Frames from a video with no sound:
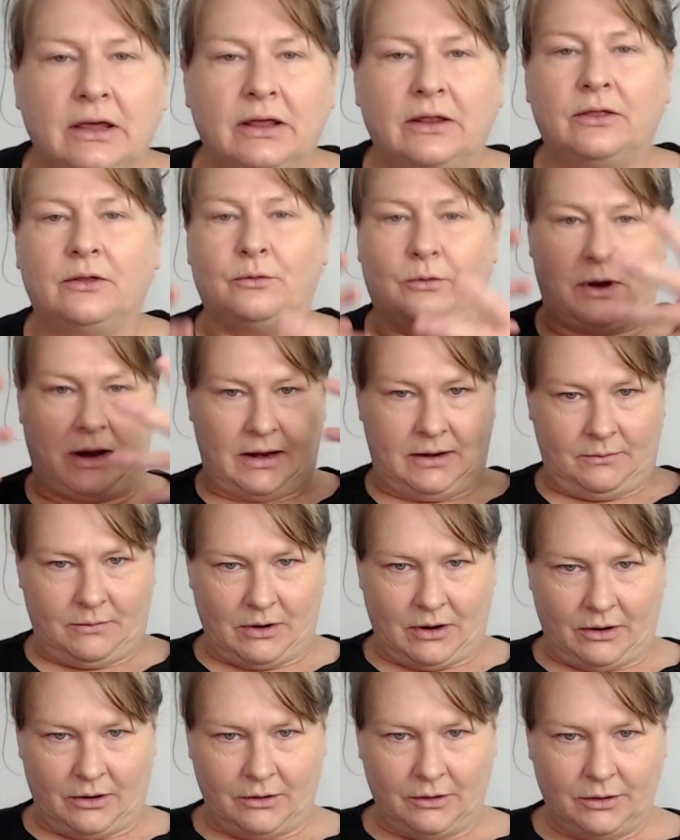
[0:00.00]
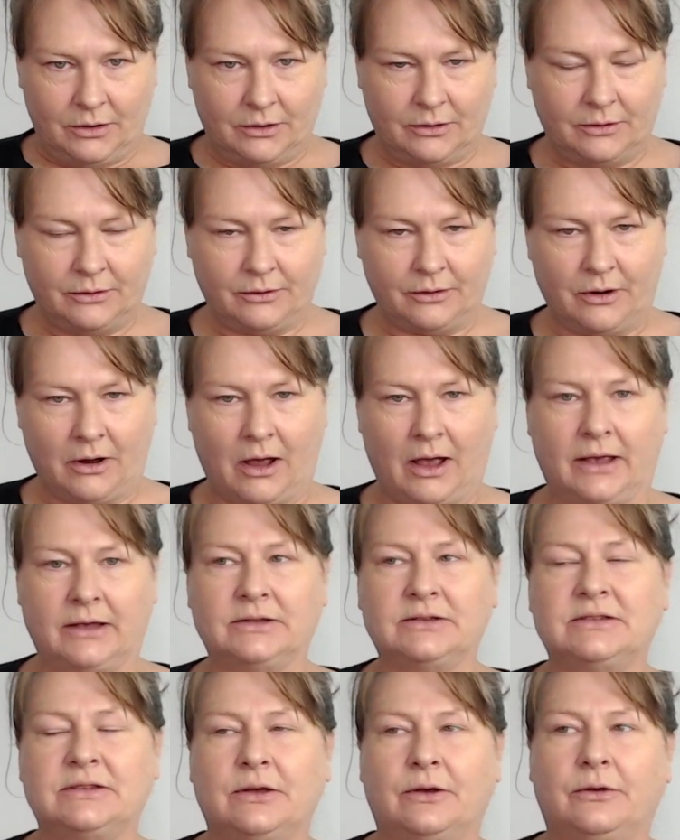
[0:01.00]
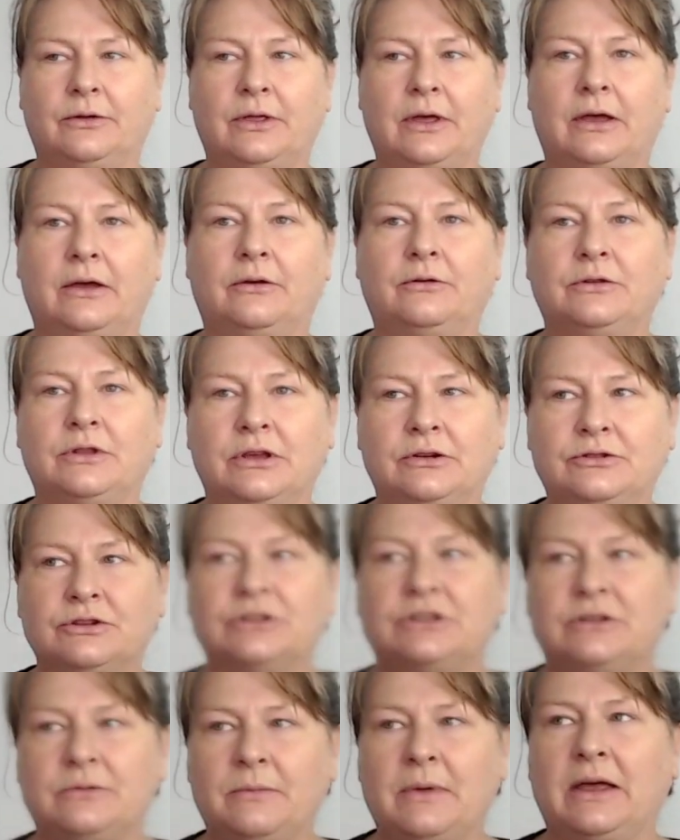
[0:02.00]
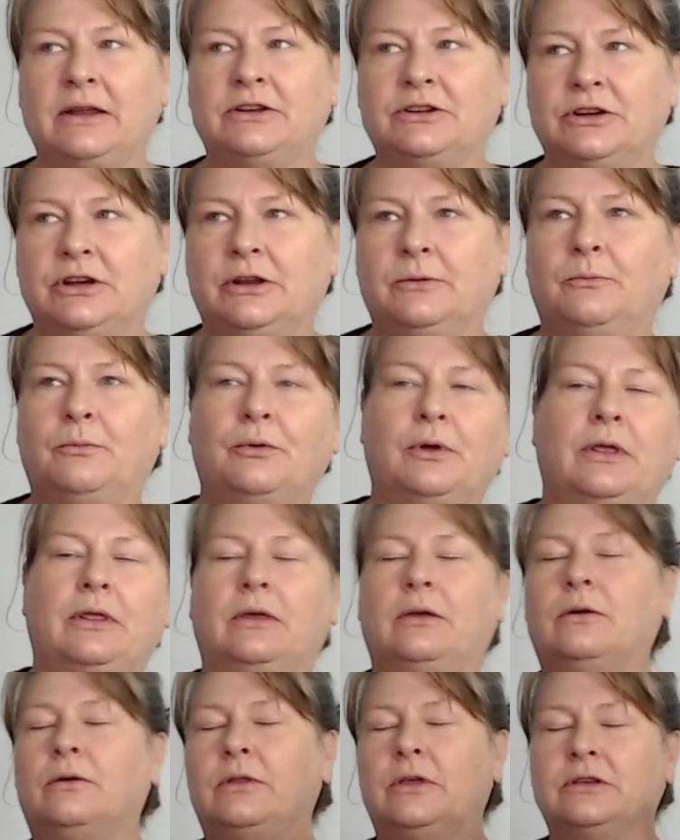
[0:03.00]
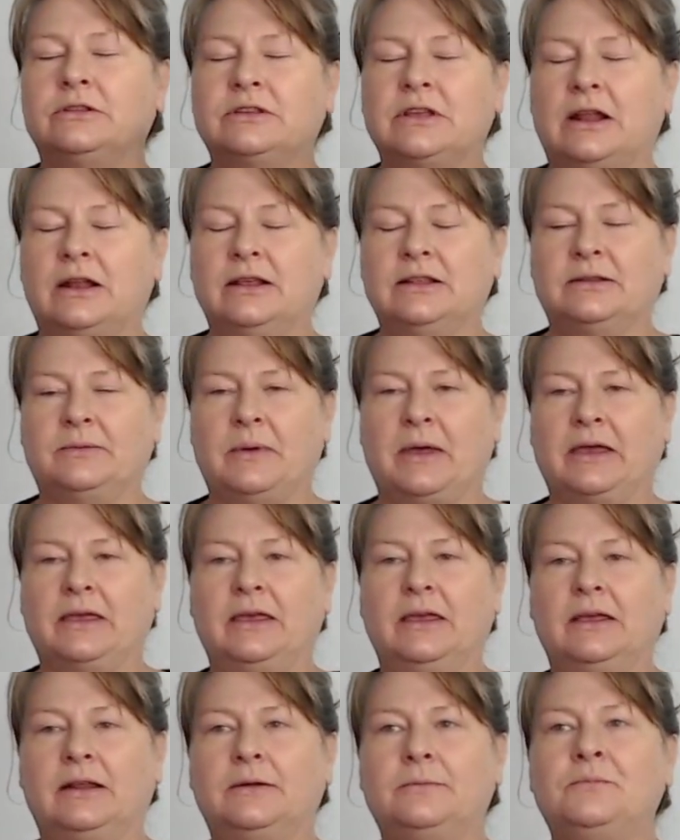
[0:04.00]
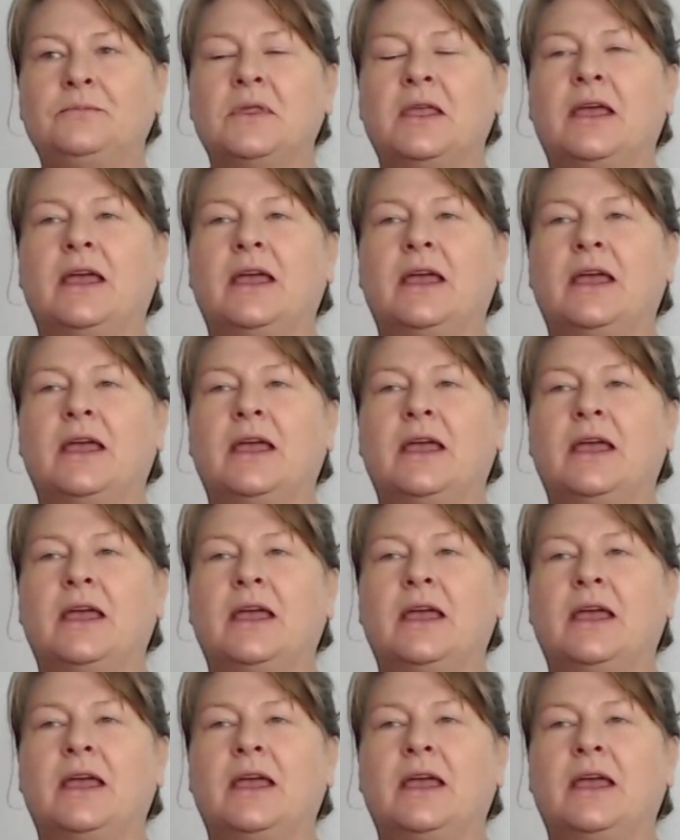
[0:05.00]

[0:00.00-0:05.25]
the rainbow. All right, so they're just imagining breathing all those colours back in,